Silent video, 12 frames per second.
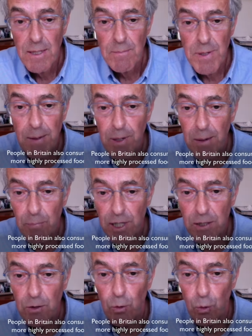people in
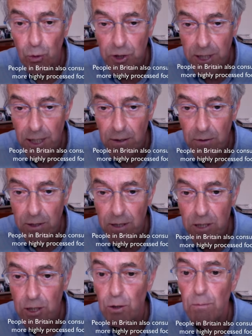Britain also
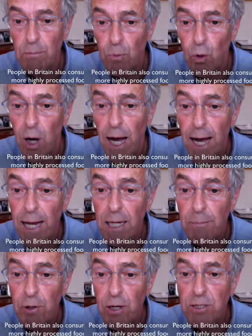consume more highly
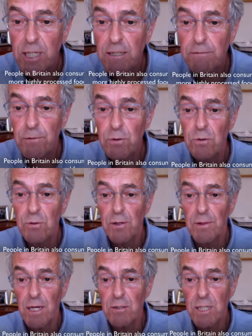processed food than
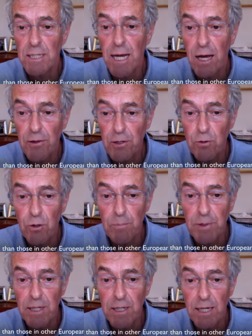those in other
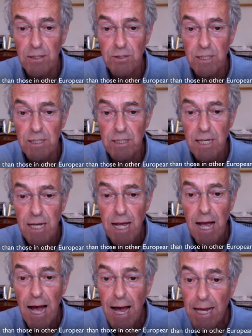European countries,
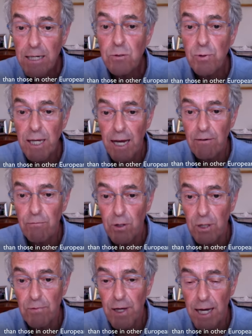and we have
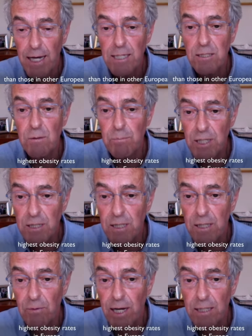one of the highest
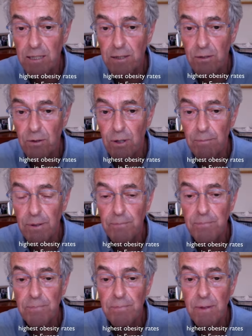obesity rates in Europe.
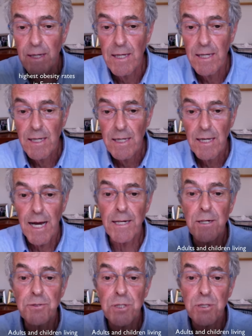
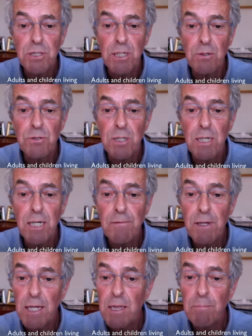Adults and children
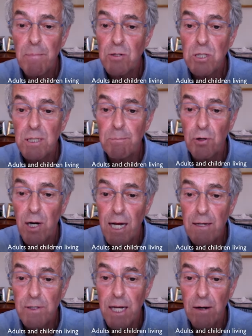living in the most
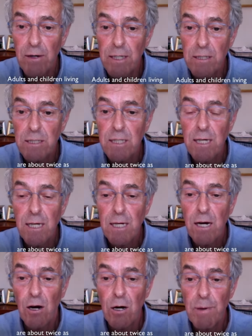deprived areas
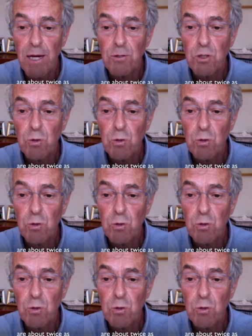are about